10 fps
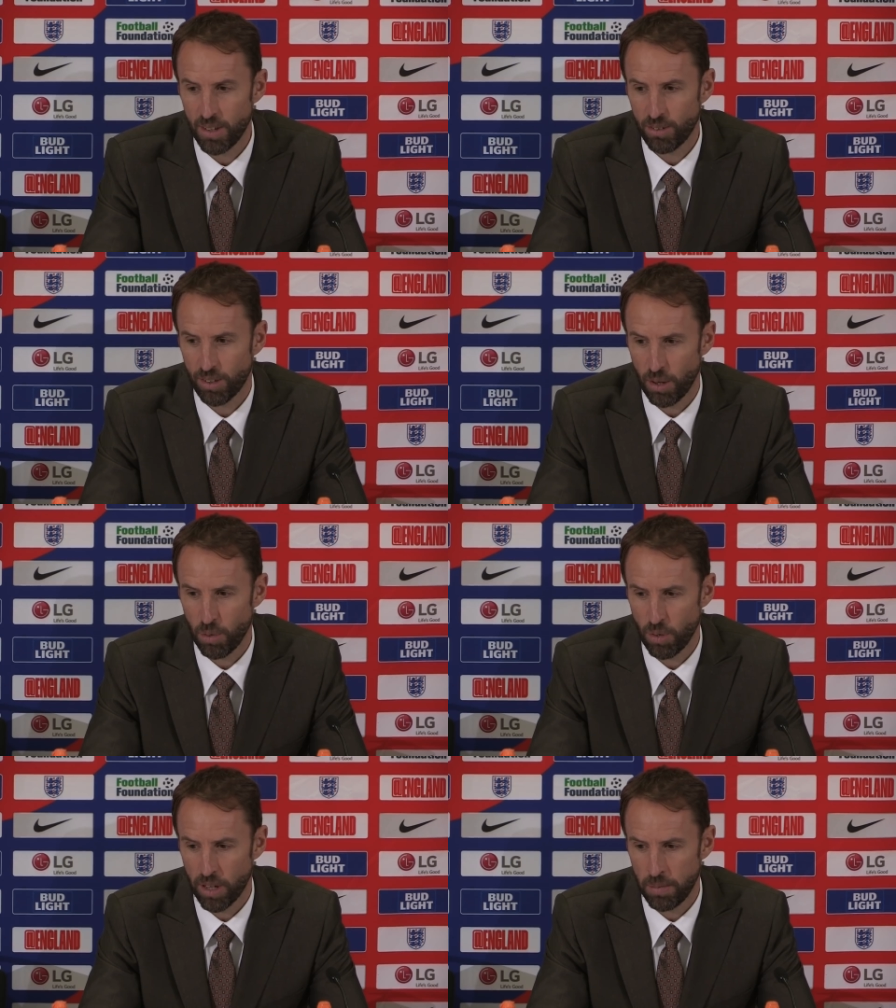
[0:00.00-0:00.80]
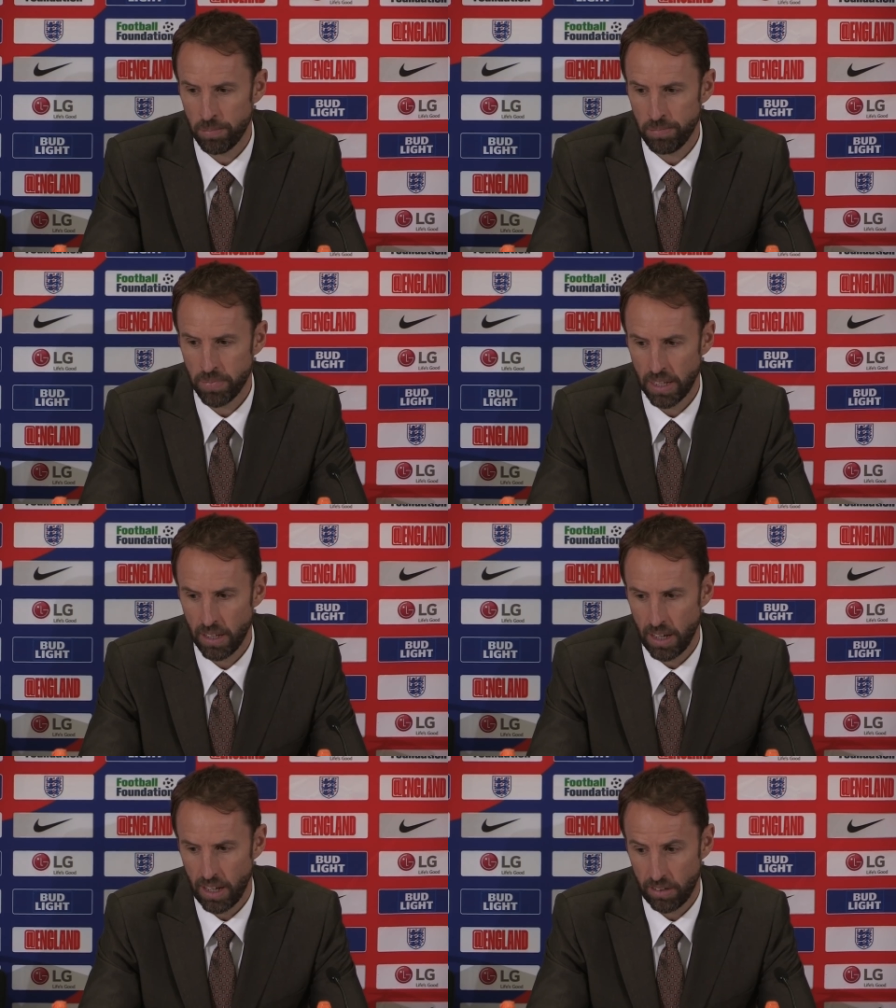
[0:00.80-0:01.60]
So um,
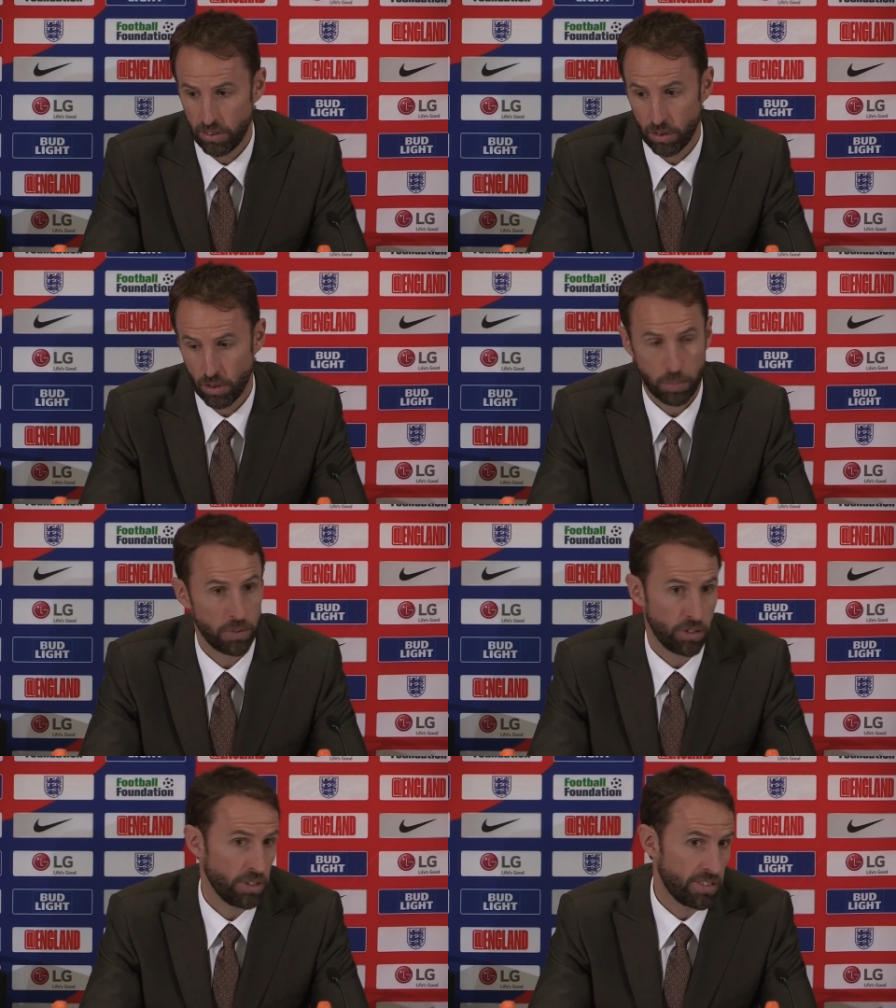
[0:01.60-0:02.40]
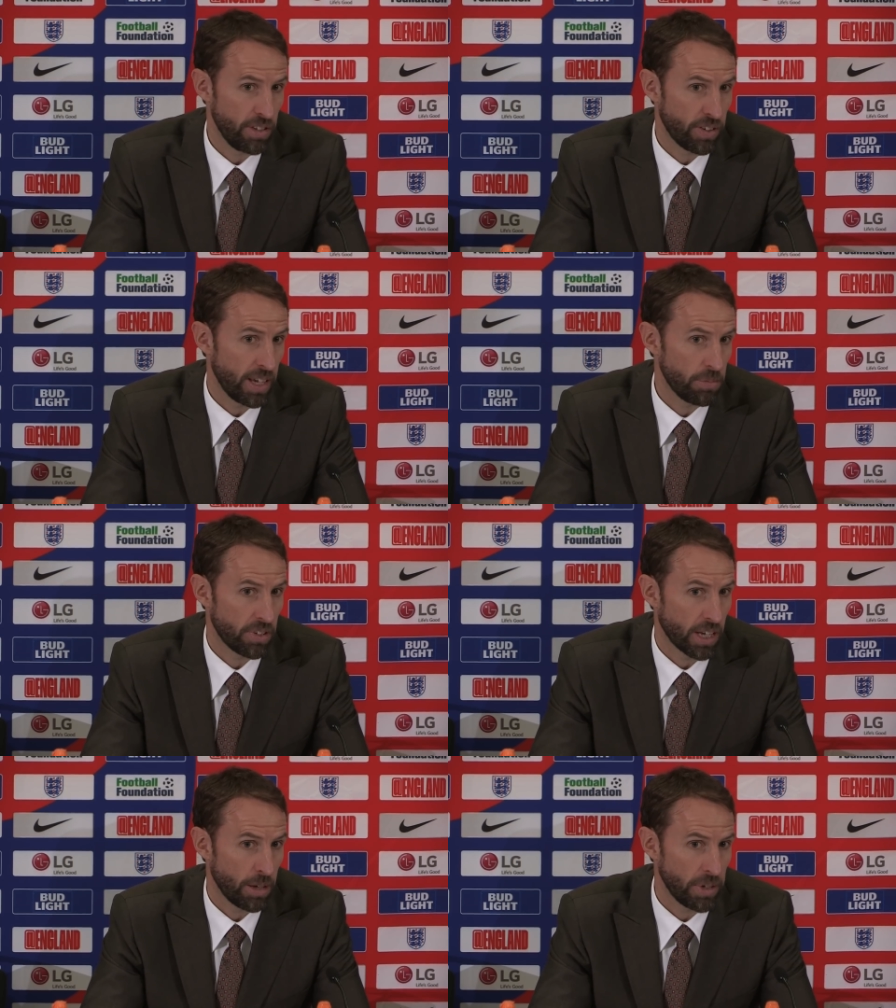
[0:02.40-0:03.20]
it's a good opportunity for him
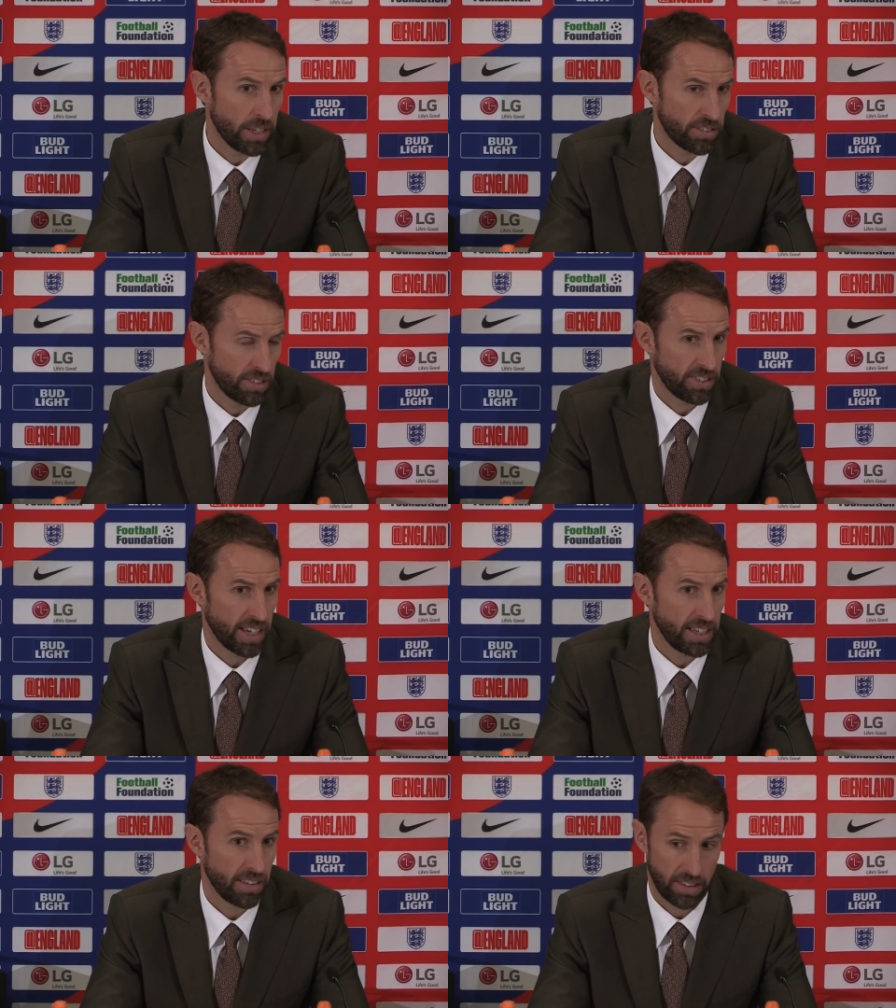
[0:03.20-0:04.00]
to come in. As I say,